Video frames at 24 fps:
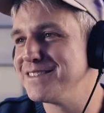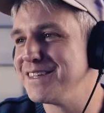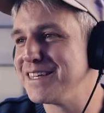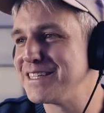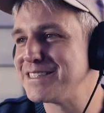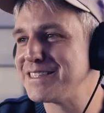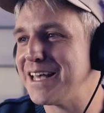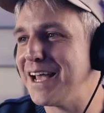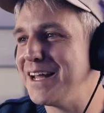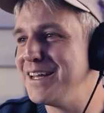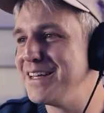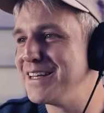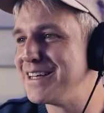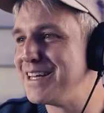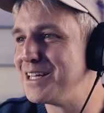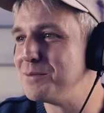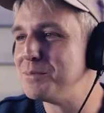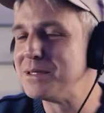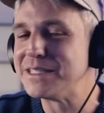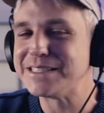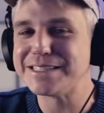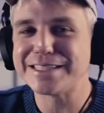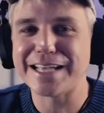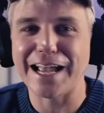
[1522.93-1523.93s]
exciting and a little
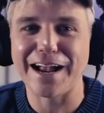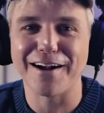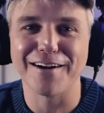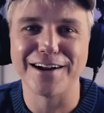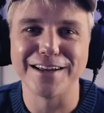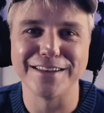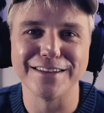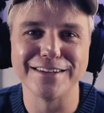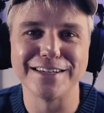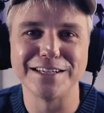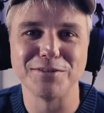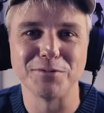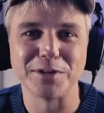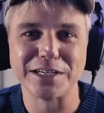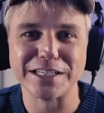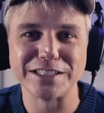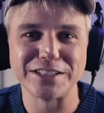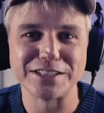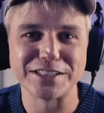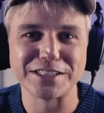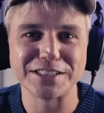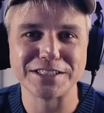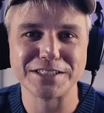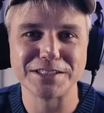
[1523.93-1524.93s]
bit scary that anyone could
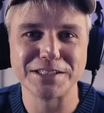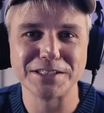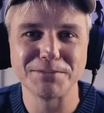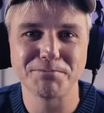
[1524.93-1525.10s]
just